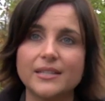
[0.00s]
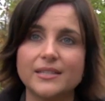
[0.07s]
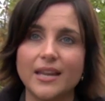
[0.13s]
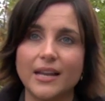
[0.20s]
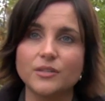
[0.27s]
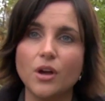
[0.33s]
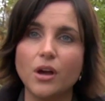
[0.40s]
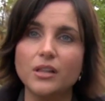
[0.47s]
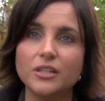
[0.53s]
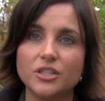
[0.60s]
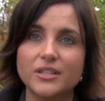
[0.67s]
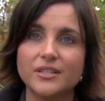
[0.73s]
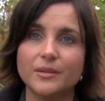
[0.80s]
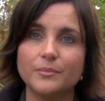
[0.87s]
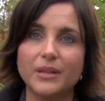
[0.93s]
his
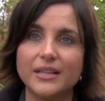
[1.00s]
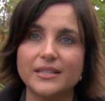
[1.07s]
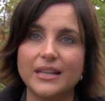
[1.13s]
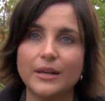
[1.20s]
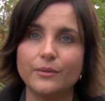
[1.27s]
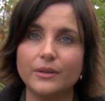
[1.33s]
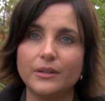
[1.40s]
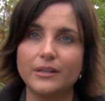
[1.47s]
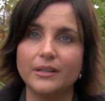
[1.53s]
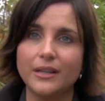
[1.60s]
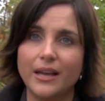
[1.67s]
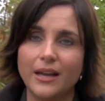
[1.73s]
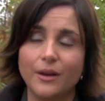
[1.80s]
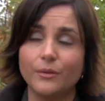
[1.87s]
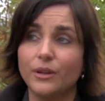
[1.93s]
technology someplace out,
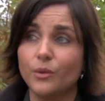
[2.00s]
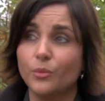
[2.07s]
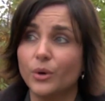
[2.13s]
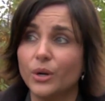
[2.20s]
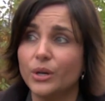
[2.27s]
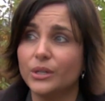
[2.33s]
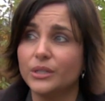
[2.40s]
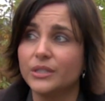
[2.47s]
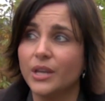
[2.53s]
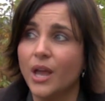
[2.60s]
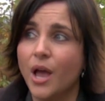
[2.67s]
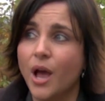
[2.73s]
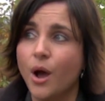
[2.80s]
out in the world,